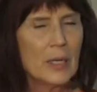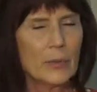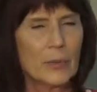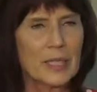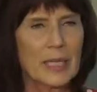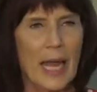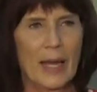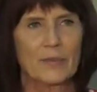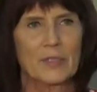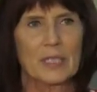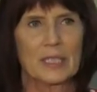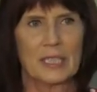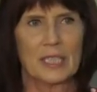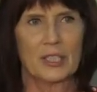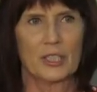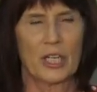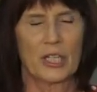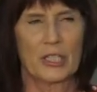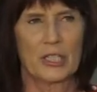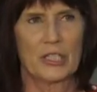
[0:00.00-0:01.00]
We have to
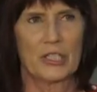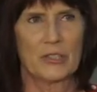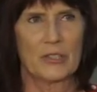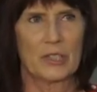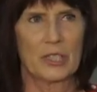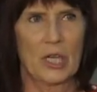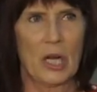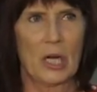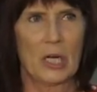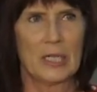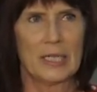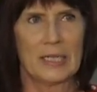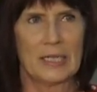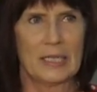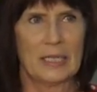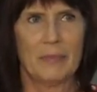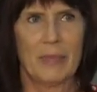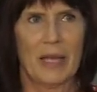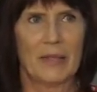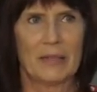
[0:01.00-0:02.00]
teach our students art
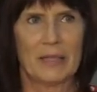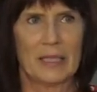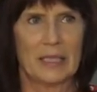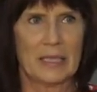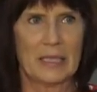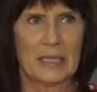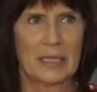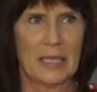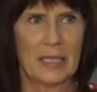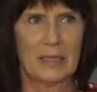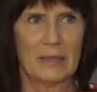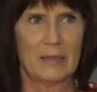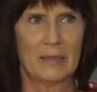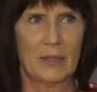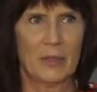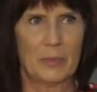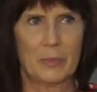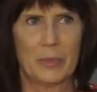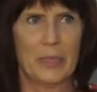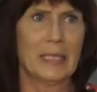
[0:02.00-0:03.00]
isn't about things that
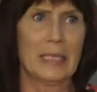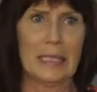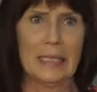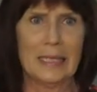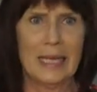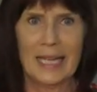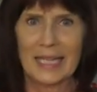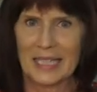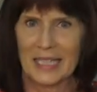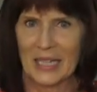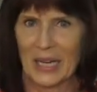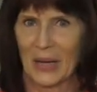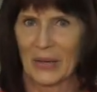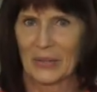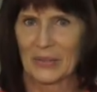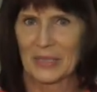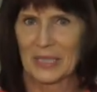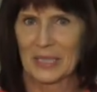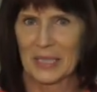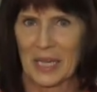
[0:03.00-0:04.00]
are pretty, you
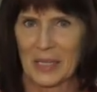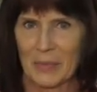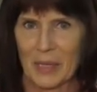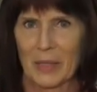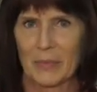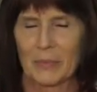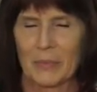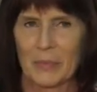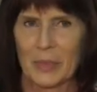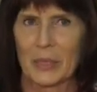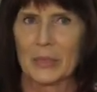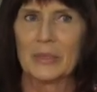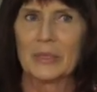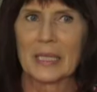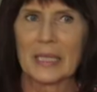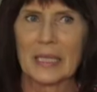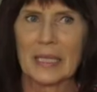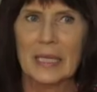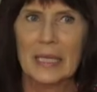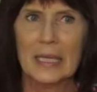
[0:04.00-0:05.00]
know, it's not about
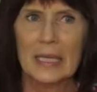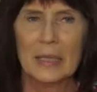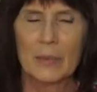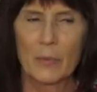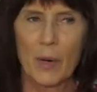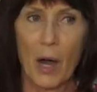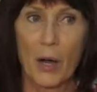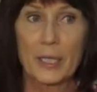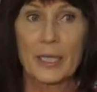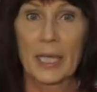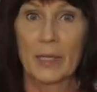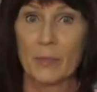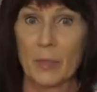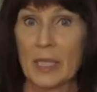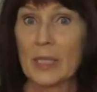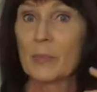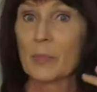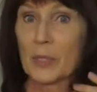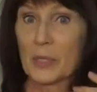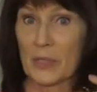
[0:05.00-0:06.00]
beauty. Art can
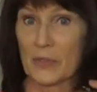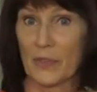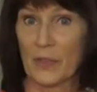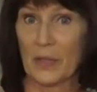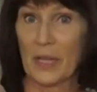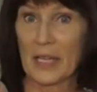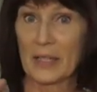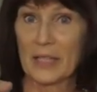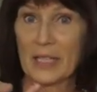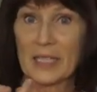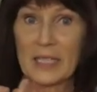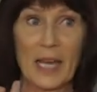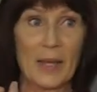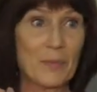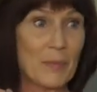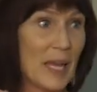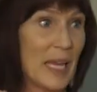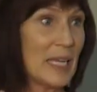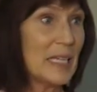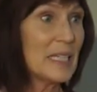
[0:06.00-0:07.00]
be beautiful. I think
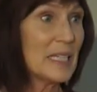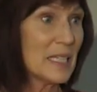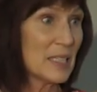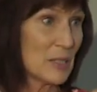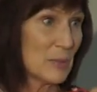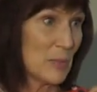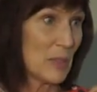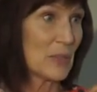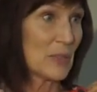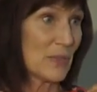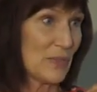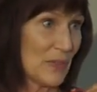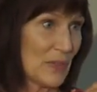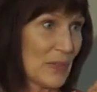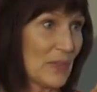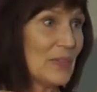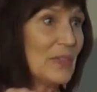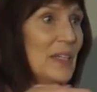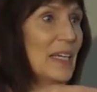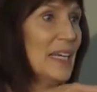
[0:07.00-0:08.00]
that painting is
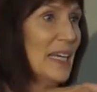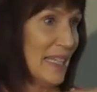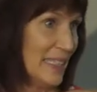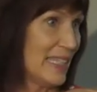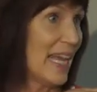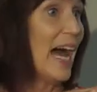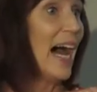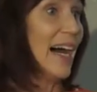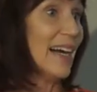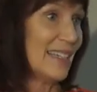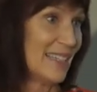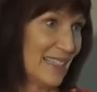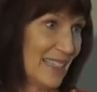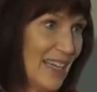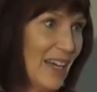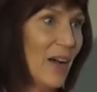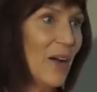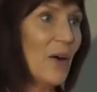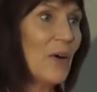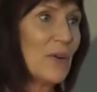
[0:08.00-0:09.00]
beautiful. Yeah.
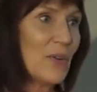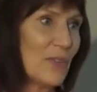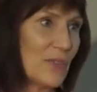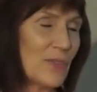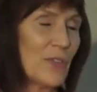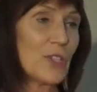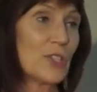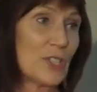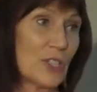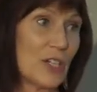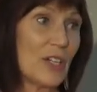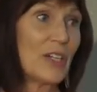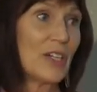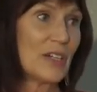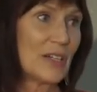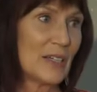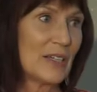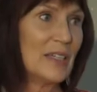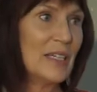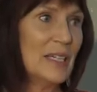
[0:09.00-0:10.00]
Oh, for
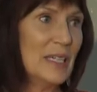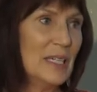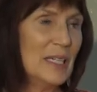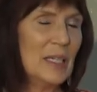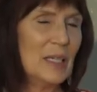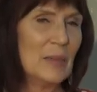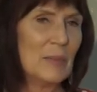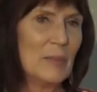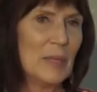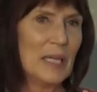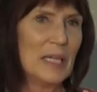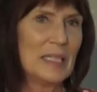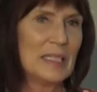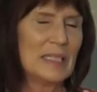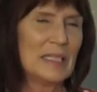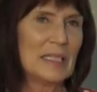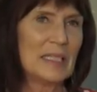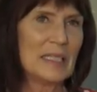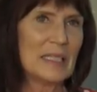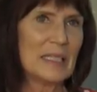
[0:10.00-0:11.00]
sure.
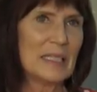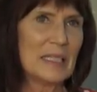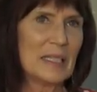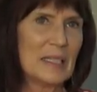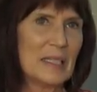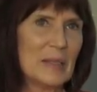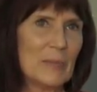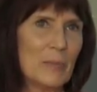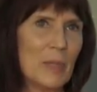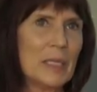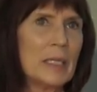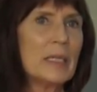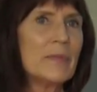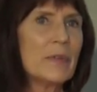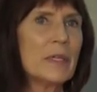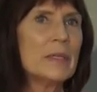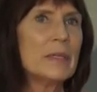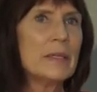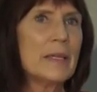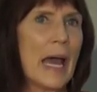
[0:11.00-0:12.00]
But but
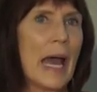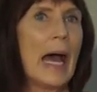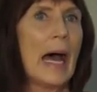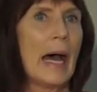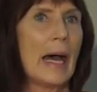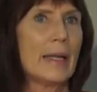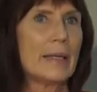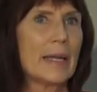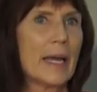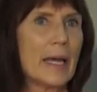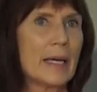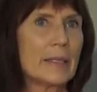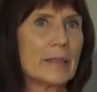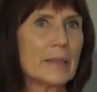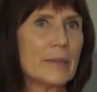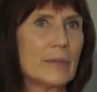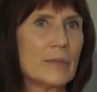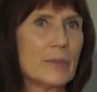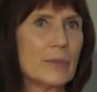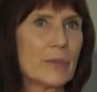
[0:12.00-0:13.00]
even that
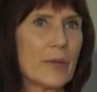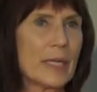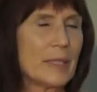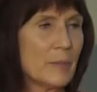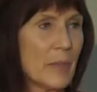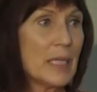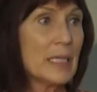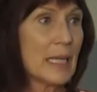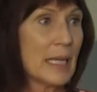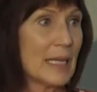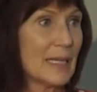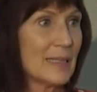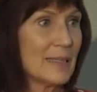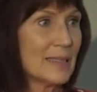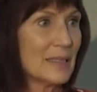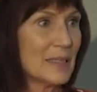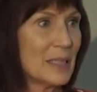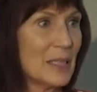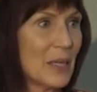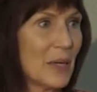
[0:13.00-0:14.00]
had great
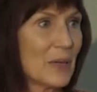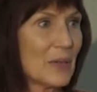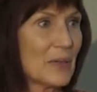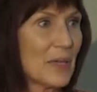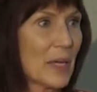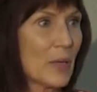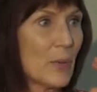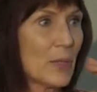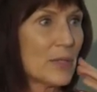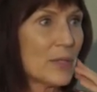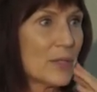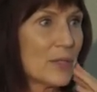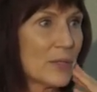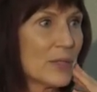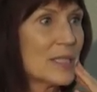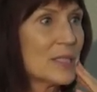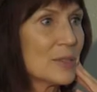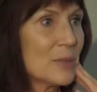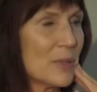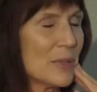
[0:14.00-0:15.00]
meaning, you know, like what the
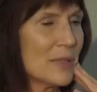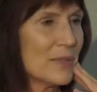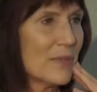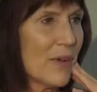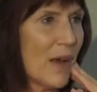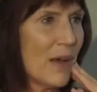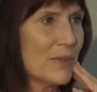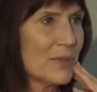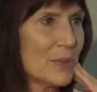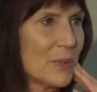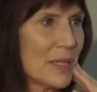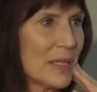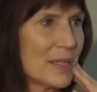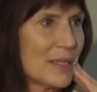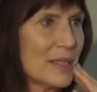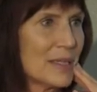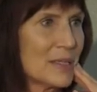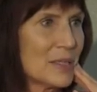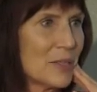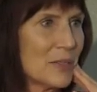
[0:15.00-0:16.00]
Greeks were involved
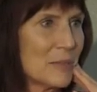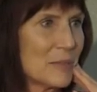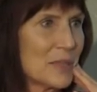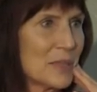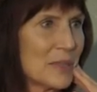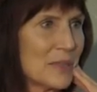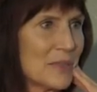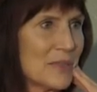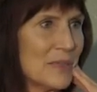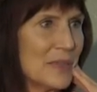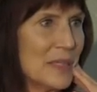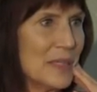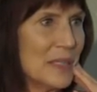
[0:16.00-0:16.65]
with in terms of